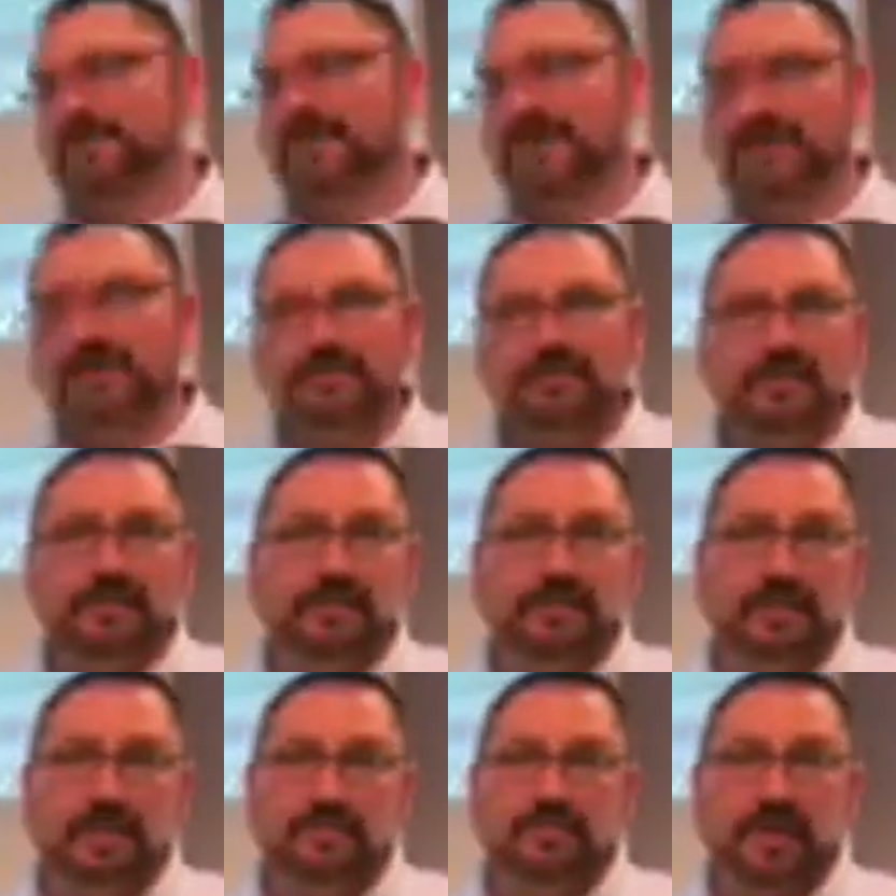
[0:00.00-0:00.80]

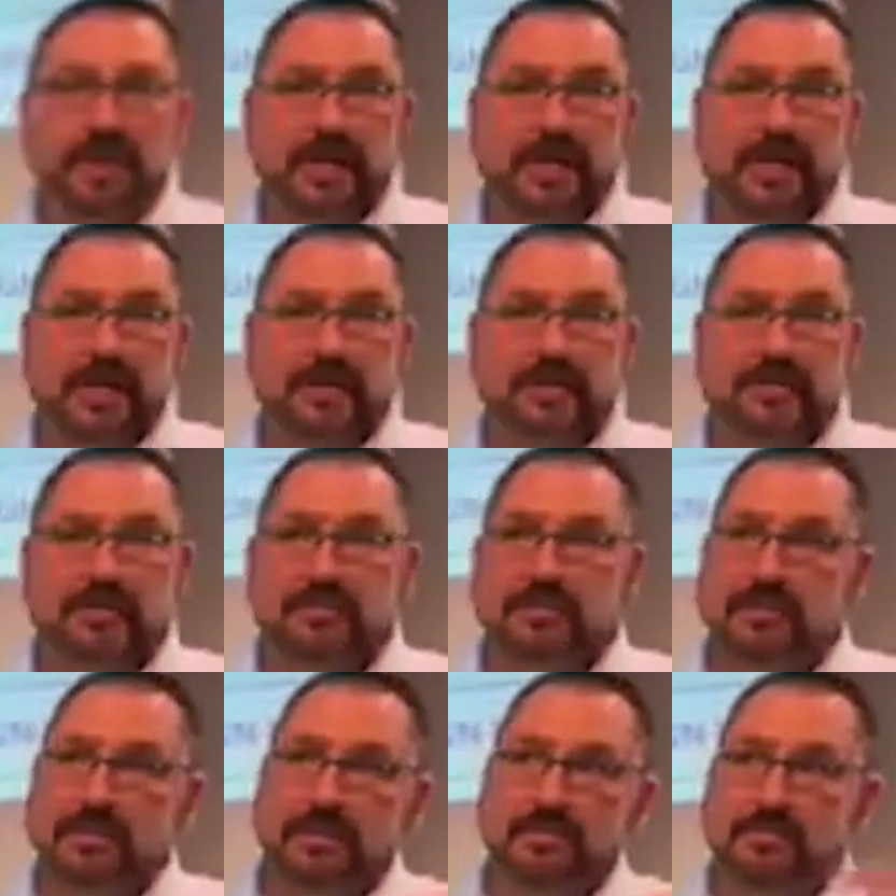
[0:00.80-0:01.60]
volunteer and paid
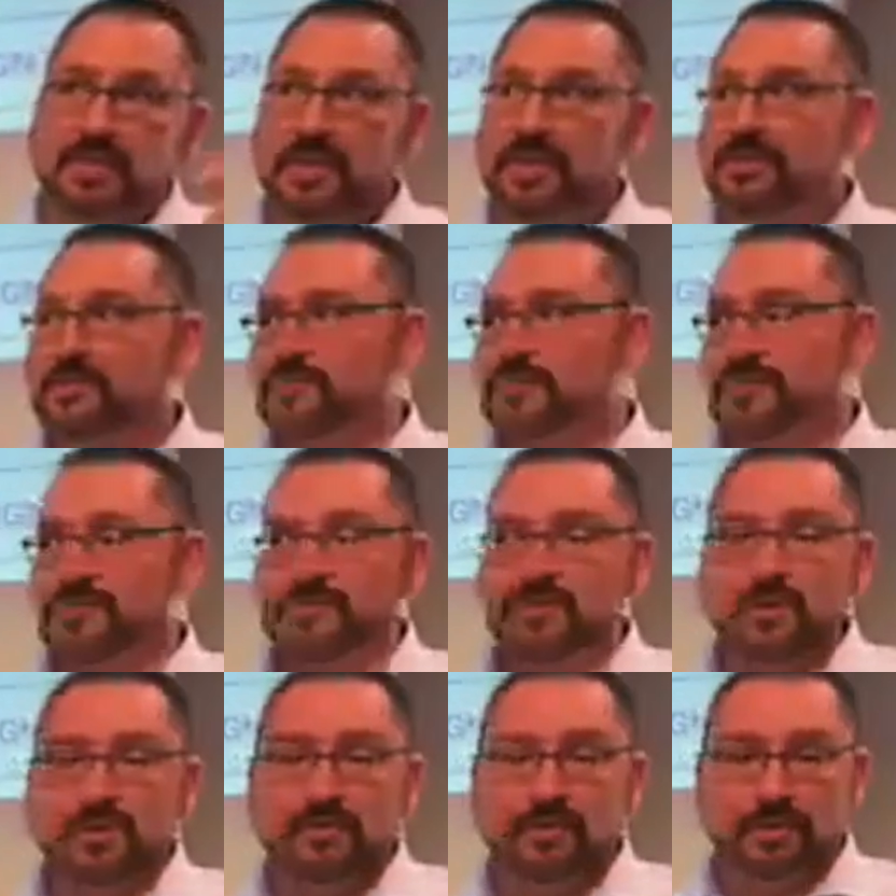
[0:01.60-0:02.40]
uh, ministry
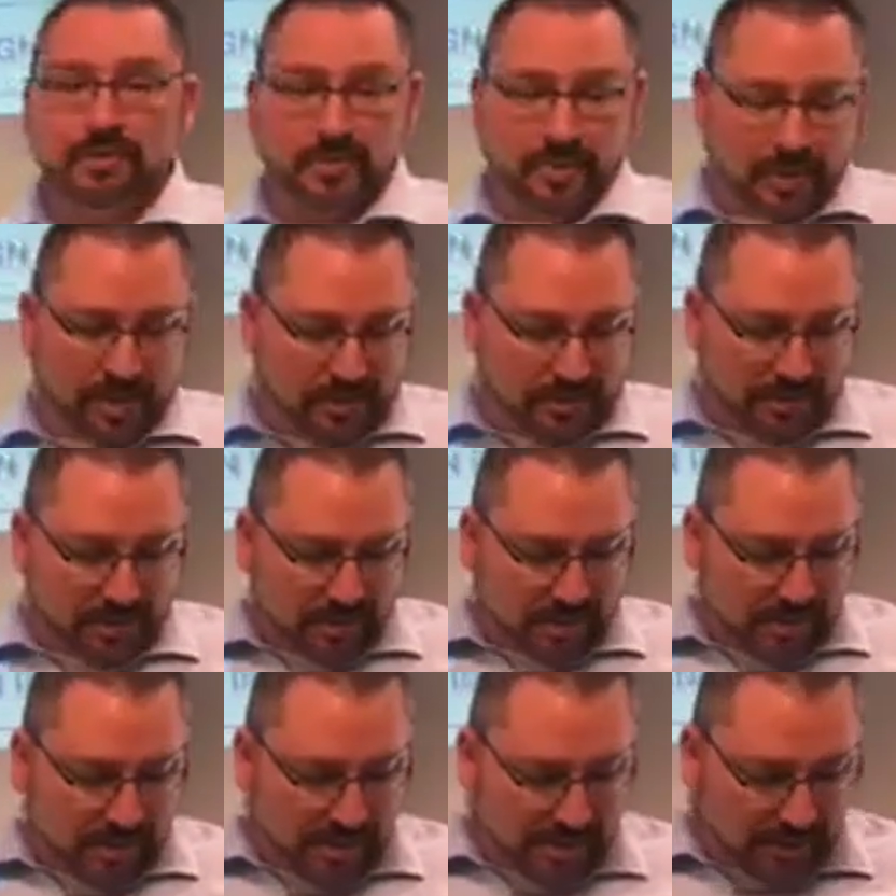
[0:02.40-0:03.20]
for over
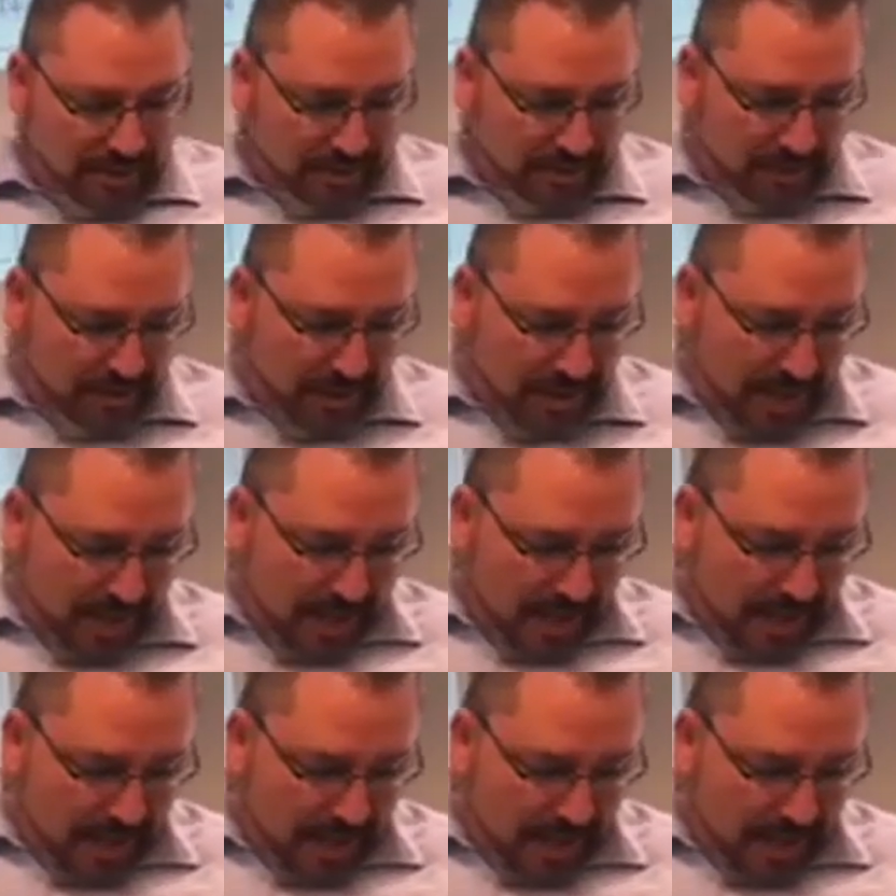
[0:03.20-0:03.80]
twenty-six years.